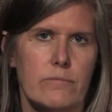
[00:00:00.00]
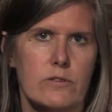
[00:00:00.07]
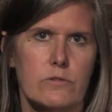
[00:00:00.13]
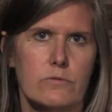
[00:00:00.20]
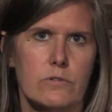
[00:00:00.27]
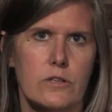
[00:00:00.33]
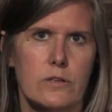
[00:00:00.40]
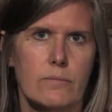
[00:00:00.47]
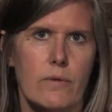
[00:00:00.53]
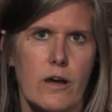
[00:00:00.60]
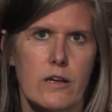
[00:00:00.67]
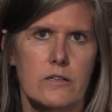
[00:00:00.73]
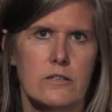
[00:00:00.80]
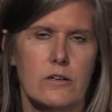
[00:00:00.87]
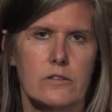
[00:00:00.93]
between
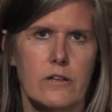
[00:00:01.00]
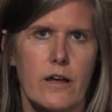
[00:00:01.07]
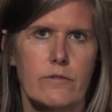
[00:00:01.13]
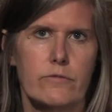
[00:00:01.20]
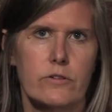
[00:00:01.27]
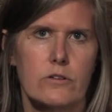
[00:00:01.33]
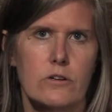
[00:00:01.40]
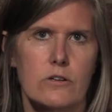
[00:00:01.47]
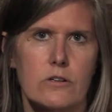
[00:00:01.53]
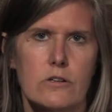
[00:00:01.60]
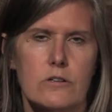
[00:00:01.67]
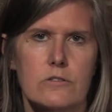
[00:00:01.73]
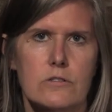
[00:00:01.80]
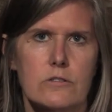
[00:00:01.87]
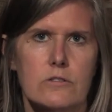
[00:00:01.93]
my adult life and
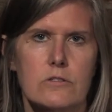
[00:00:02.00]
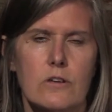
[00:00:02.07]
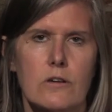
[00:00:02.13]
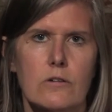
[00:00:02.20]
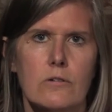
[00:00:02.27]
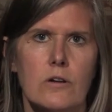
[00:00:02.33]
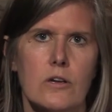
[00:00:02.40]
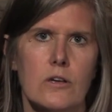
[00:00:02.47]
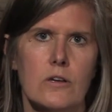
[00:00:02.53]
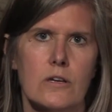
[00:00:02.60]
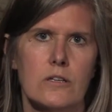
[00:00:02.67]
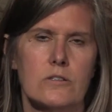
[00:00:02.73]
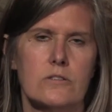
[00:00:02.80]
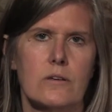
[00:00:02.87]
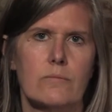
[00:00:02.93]
hers, and so
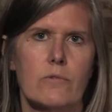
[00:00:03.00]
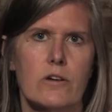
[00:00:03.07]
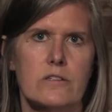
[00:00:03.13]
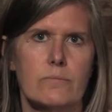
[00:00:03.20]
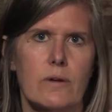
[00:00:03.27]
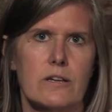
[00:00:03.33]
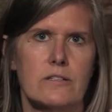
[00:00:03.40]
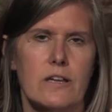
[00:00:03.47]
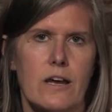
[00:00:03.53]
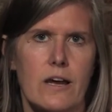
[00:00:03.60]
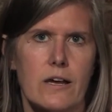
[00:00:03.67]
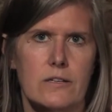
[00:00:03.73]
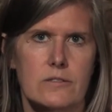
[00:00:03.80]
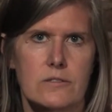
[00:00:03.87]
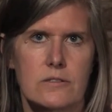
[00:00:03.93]
in some ways my
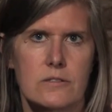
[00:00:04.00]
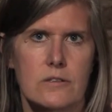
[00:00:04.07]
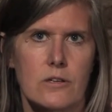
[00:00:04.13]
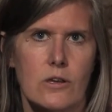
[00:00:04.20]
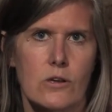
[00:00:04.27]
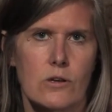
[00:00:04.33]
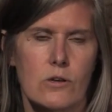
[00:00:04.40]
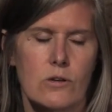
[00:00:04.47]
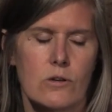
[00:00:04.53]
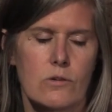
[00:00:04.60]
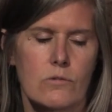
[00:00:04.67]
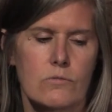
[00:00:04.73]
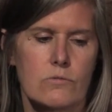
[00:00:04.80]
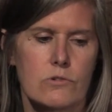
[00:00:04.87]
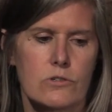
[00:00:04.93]
tasks
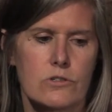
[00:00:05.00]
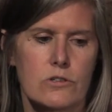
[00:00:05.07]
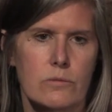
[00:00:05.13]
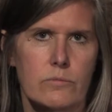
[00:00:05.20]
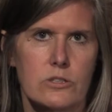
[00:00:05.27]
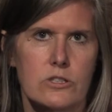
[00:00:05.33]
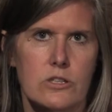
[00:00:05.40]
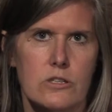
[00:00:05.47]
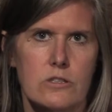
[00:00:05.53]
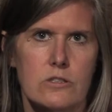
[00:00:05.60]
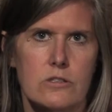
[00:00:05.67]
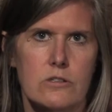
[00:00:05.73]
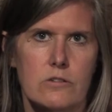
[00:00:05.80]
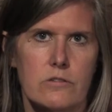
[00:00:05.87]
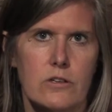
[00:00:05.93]
were so much
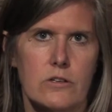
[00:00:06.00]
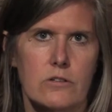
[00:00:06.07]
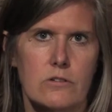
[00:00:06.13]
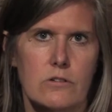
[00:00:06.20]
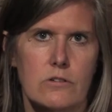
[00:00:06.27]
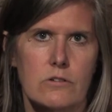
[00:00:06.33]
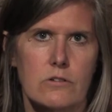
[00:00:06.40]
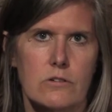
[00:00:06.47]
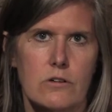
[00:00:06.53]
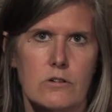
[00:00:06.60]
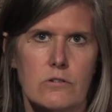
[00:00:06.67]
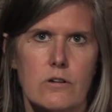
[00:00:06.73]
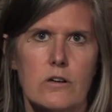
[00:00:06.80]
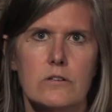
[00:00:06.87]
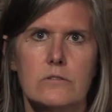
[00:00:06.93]
easier than her,
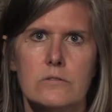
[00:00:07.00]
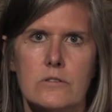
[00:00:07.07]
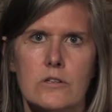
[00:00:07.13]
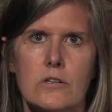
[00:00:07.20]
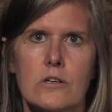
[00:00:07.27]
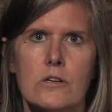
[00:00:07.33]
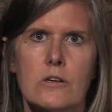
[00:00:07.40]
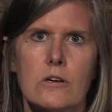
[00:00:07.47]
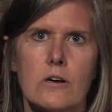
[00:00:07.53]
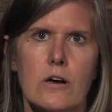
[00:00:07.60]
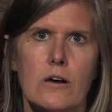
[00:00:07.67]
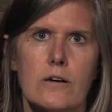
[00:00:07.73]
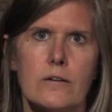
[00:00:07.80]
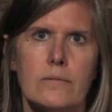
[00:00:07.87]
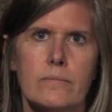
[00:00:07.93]
her own.
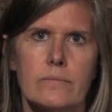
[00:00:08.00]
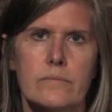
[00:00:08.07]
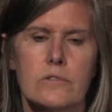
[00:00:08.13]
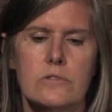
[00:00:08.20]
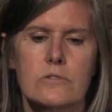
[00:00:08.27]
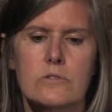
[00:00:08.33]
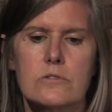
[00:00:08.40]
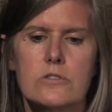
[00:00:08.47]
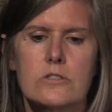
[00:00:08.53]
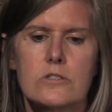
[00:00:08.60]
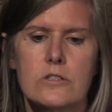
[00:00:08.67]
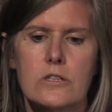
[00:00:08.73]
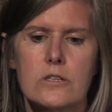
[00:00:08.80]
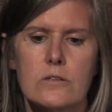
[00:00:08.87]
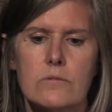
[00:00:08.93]
Um,
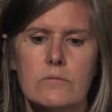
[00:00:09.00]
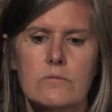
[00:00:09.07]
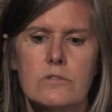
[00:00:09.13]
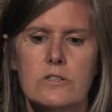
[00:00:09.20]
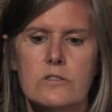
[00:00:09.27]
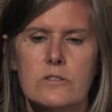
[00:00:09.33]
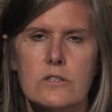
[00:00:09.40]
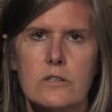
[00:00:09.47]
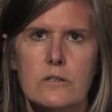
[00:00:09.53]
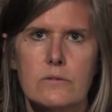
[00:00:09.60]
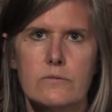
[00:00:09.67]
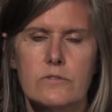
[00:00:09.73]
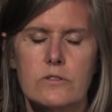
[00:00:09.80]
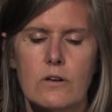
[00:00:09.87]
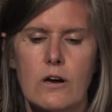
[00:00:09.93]
she
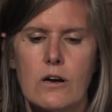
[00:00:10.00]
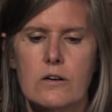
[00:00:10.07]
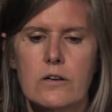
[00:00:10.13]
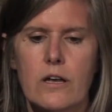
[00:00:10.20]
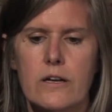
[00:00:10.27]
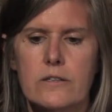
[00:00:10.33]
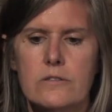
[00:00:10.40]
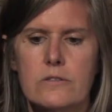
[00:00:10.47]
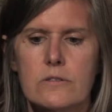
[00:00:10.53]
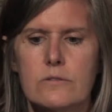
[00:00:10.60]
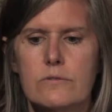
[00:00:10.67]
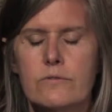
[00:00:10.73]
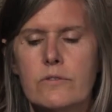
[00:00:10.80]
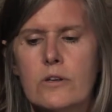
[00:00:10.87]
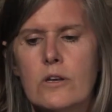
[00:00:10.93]
received all kinds
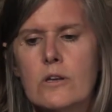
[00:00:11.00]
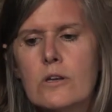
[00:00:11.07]
of